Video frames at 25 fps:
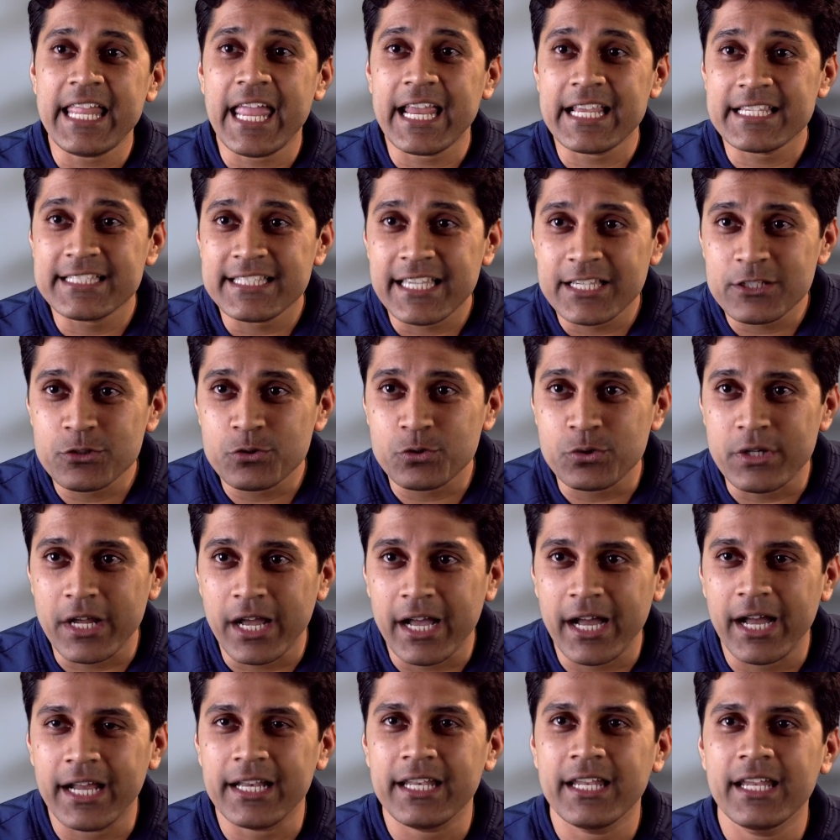access to the
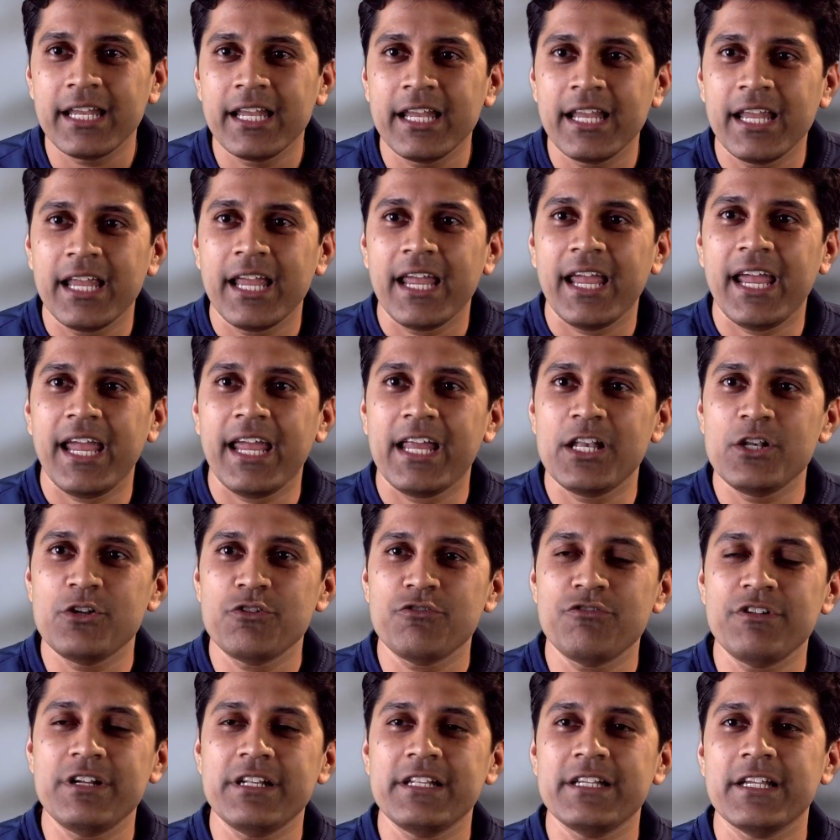heart and
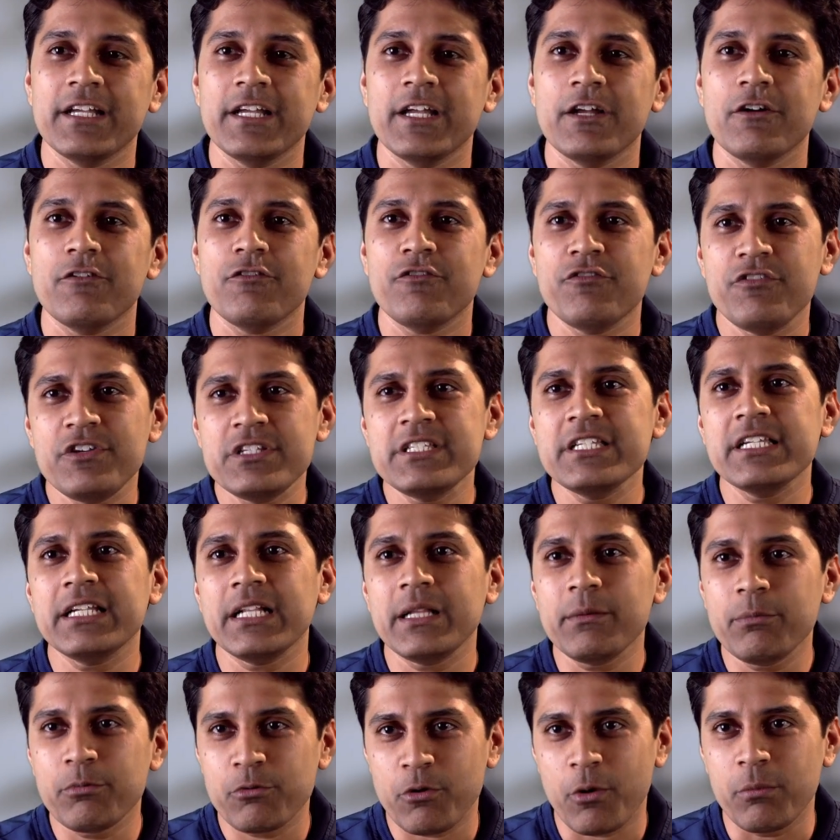treat
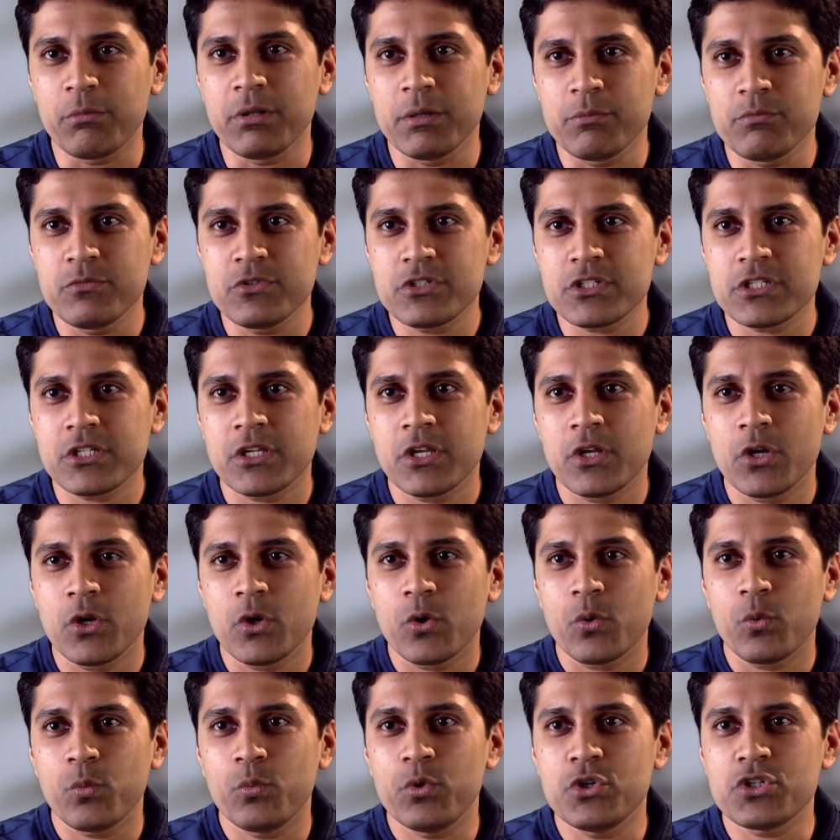physical problems
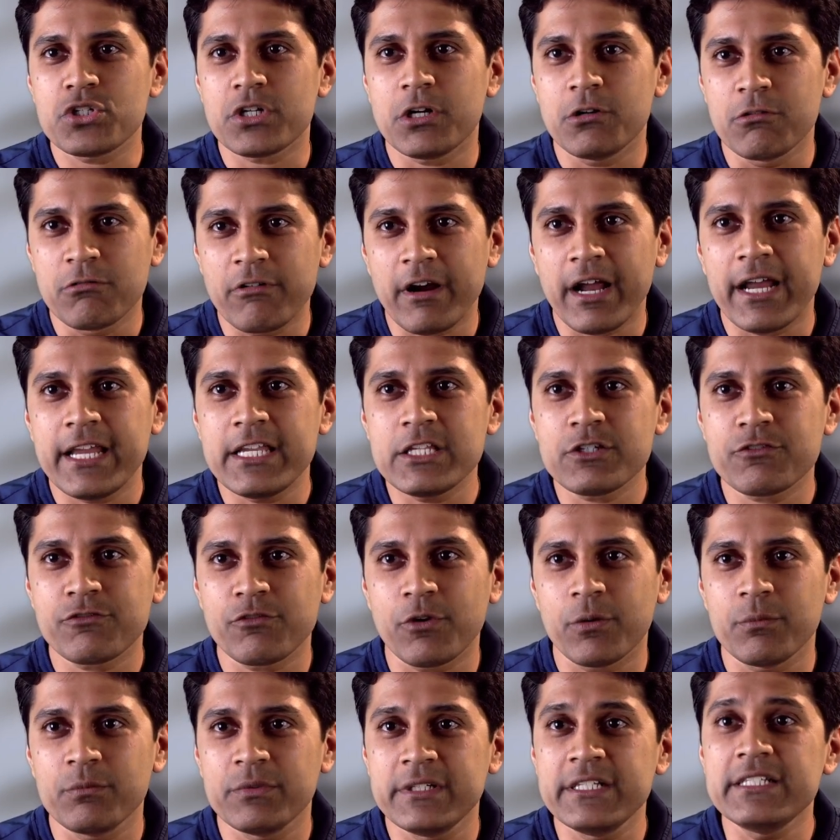which arise
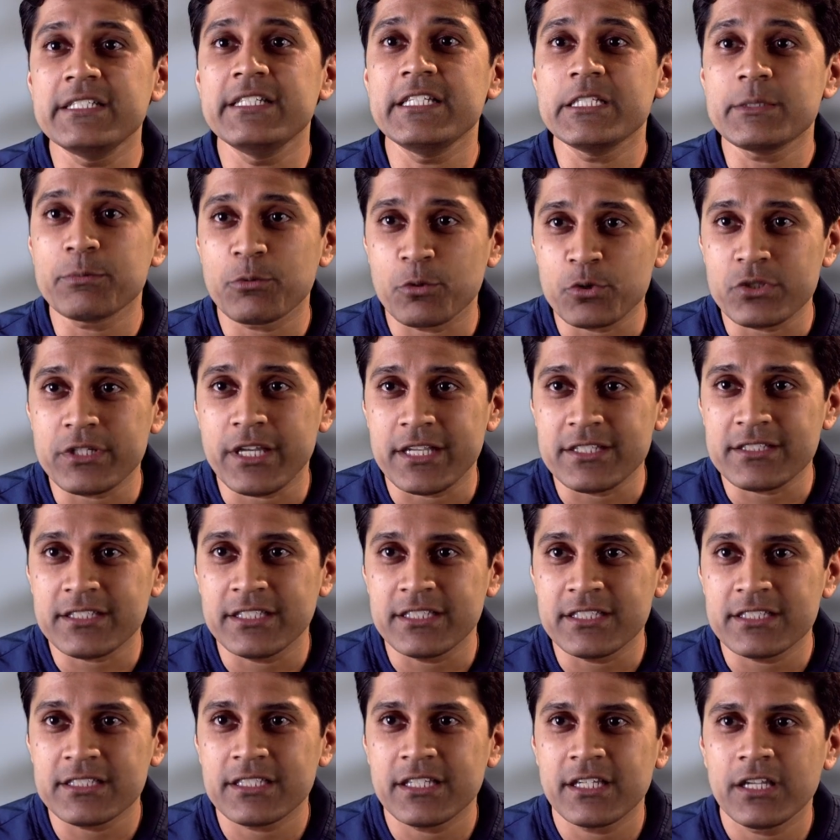from disease
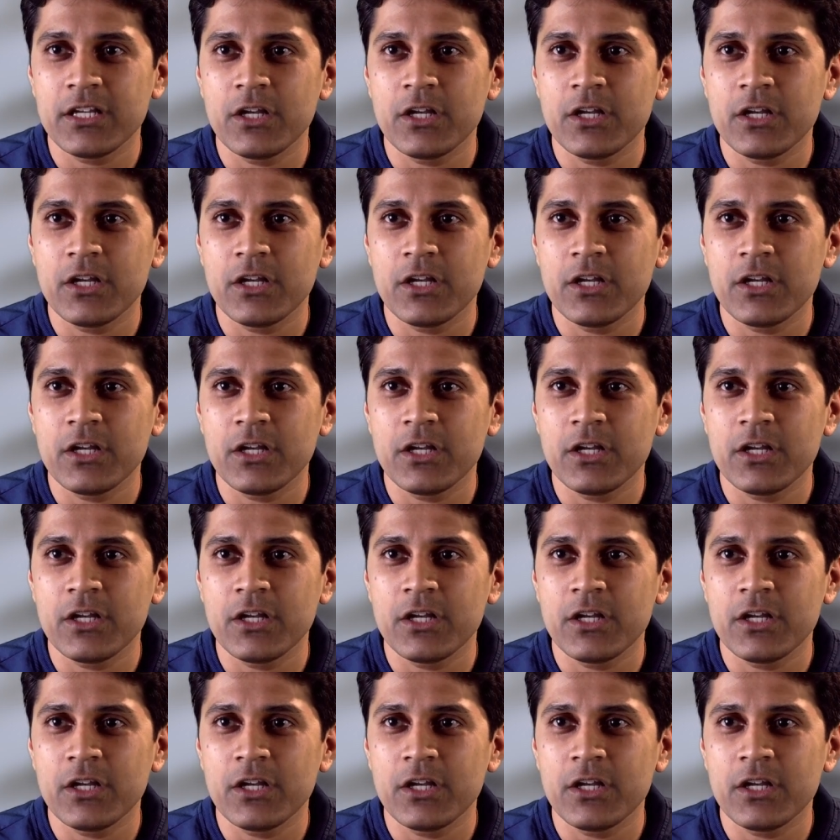processes.